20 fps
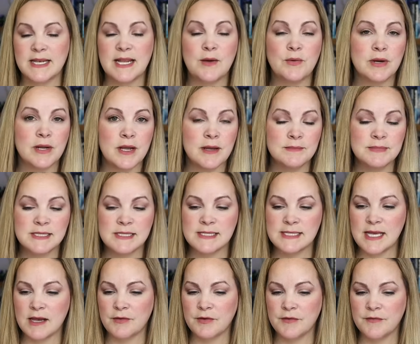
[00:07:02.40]
Now, when it comes to
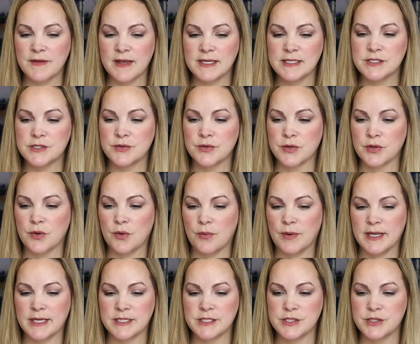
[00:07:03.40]
sound effects, you're
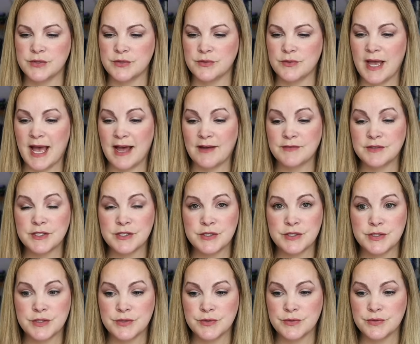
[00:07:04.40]
going to have to
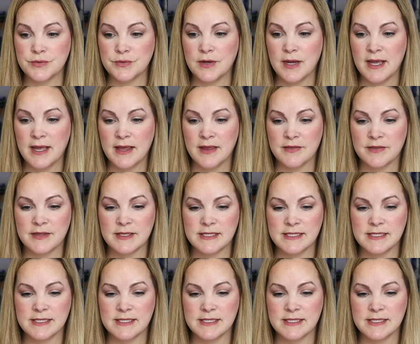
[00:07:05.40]
do the